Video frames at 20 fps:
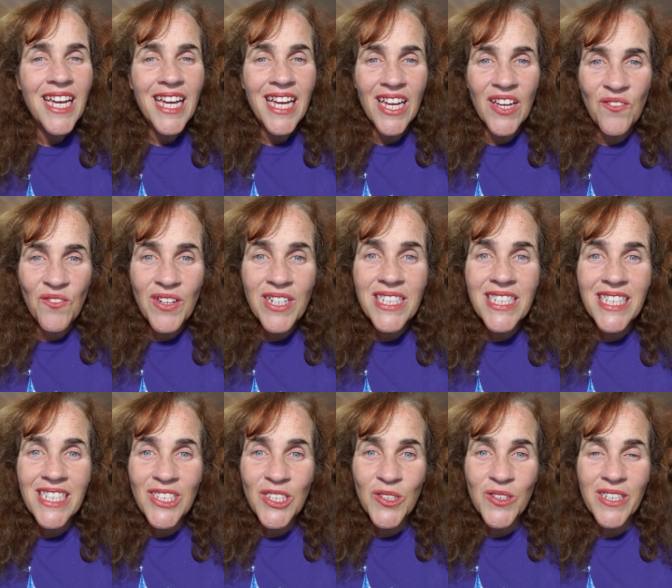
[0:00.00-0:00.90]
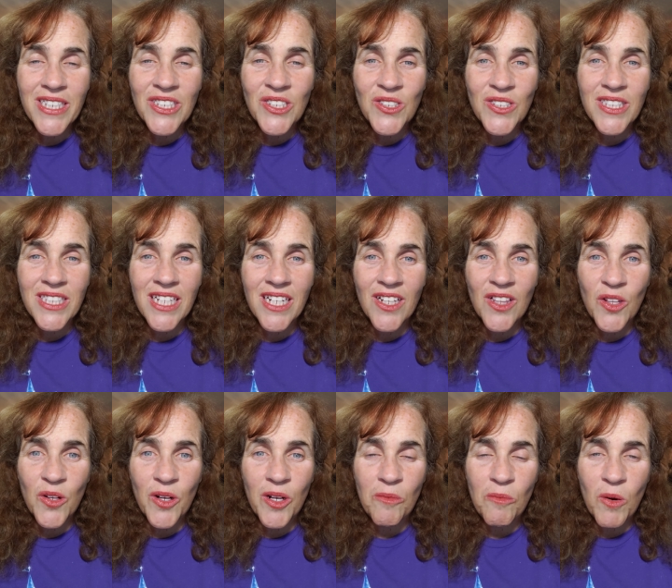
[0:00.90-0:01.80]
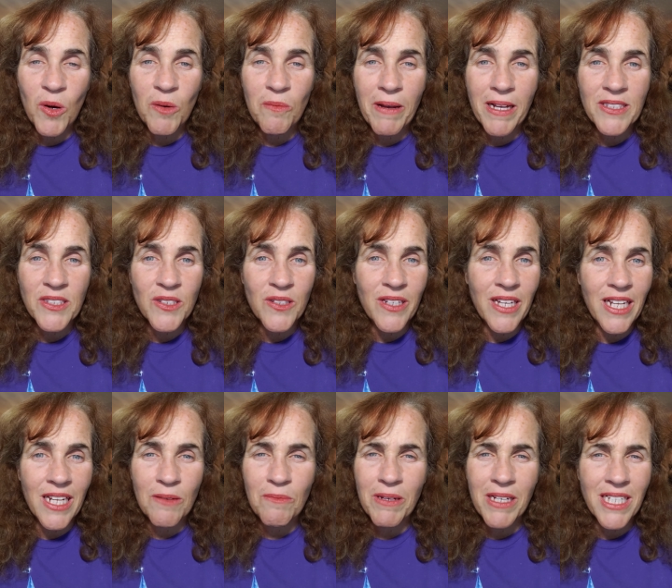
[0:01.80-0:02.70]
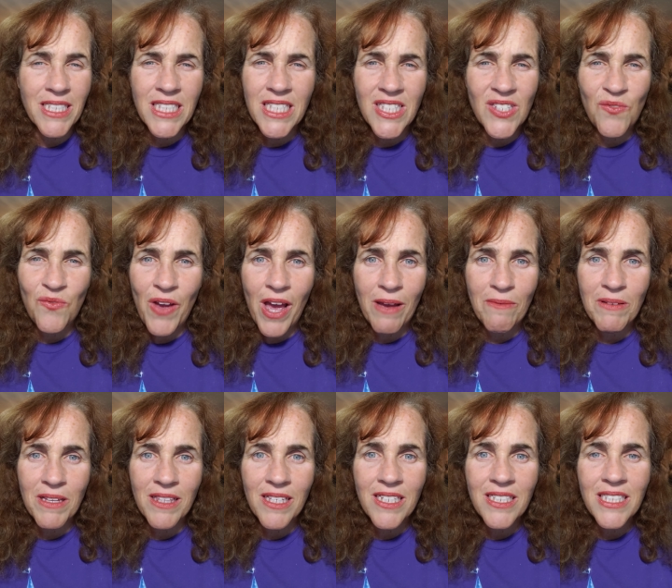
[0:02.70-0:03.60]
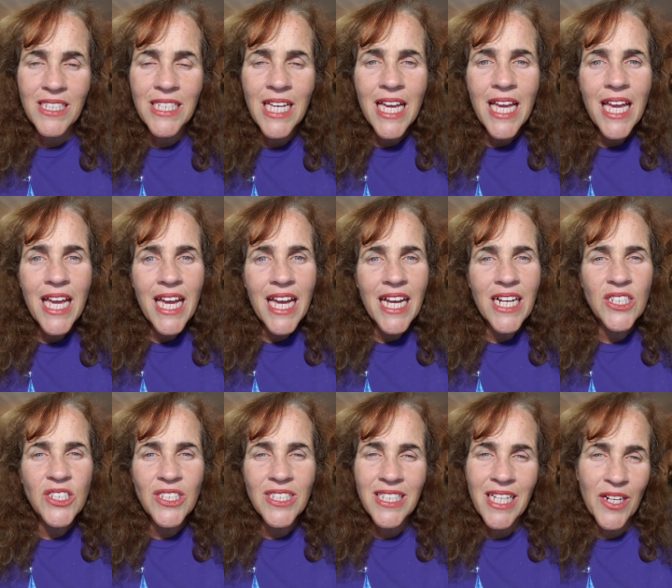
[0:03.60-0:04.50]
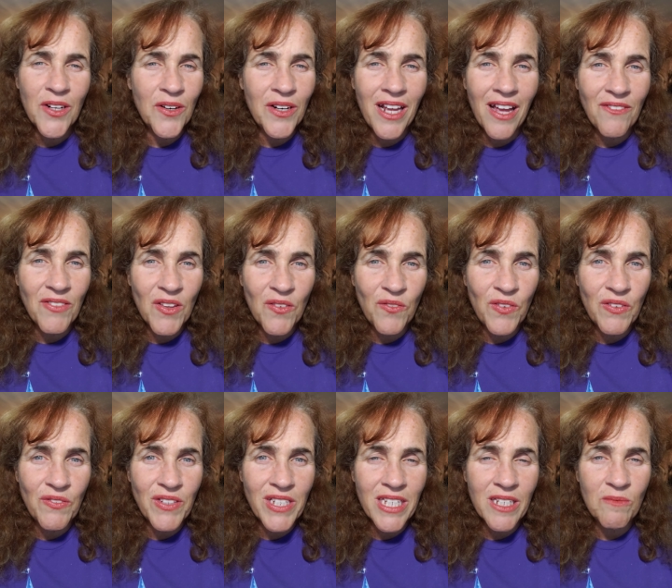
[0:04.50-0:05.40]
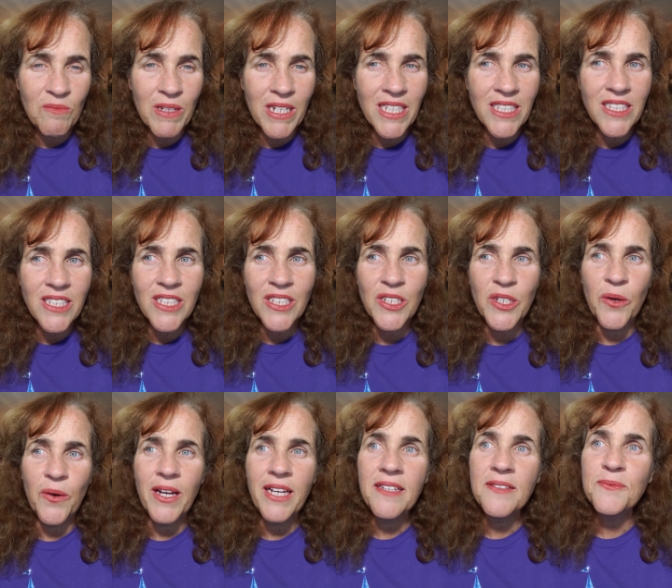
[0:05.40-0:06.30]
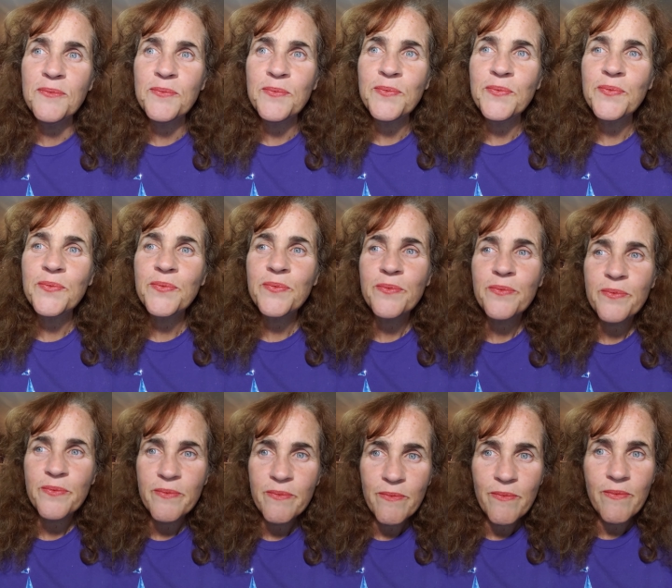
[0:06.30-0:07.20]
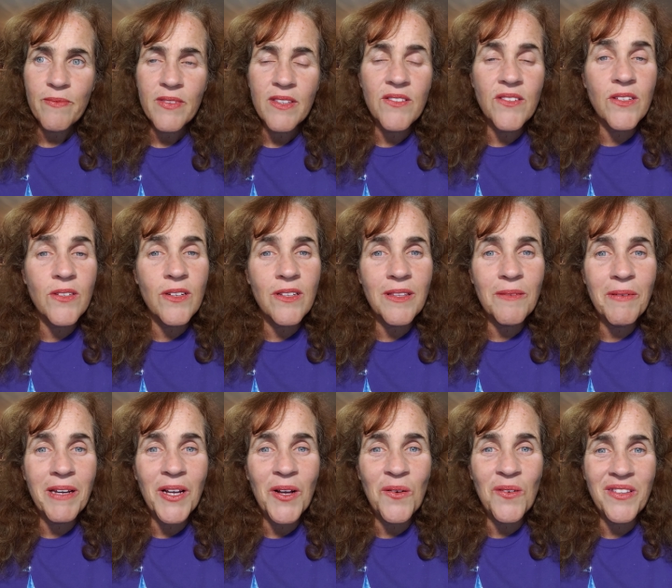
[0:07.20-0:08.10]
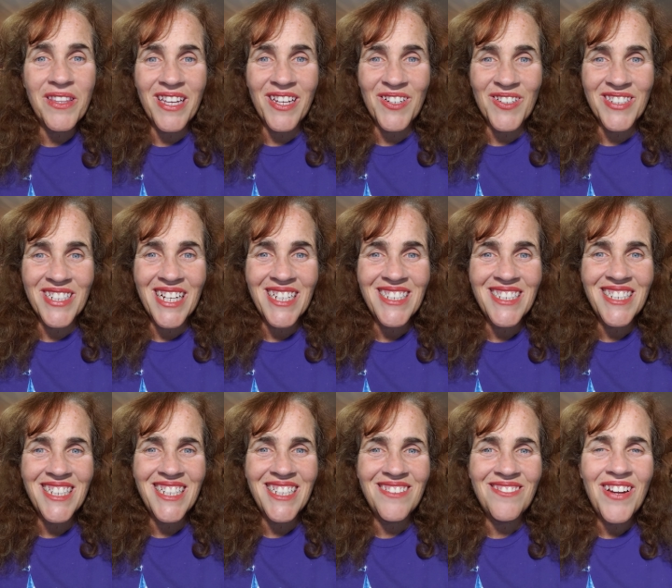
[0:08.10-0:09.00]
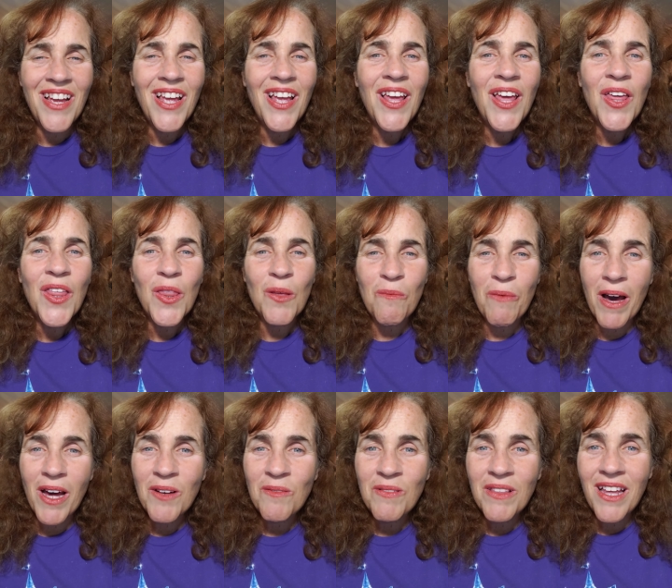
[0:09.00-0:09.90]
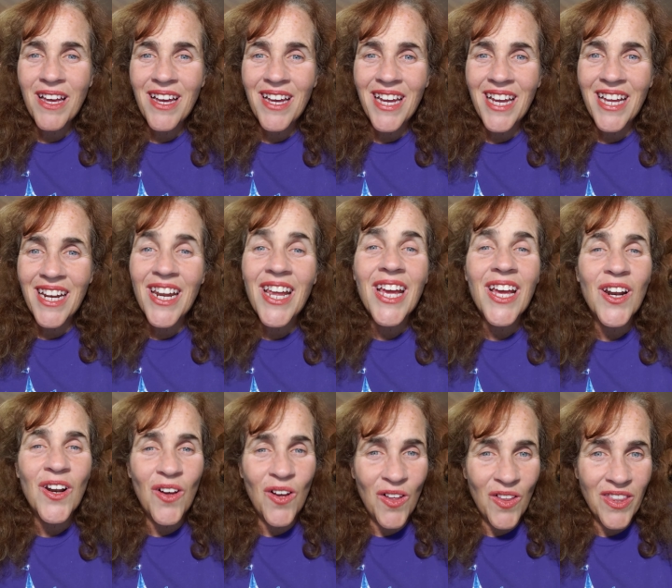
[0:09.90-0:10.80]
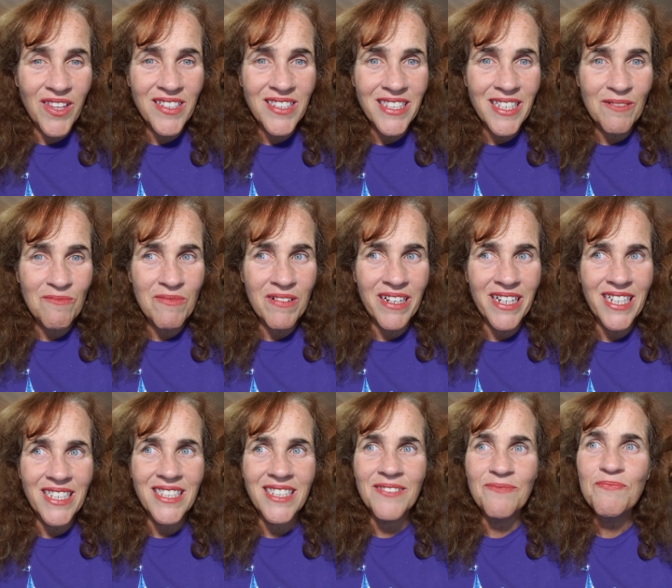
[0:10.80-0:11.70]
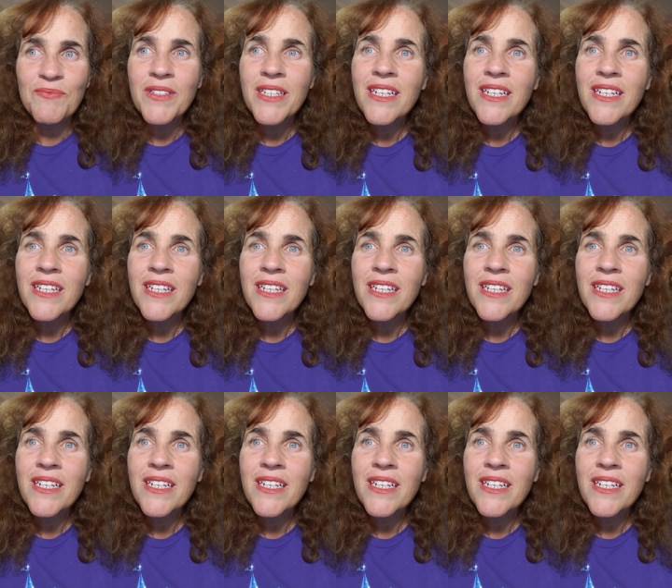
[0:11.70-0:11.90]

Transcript: if indeed you're interested in learning more about zucchini because it's fabulous. It's just I don't have the 15 minutes to do it. So let me go with the introduction, the bottom line, and all the summaries.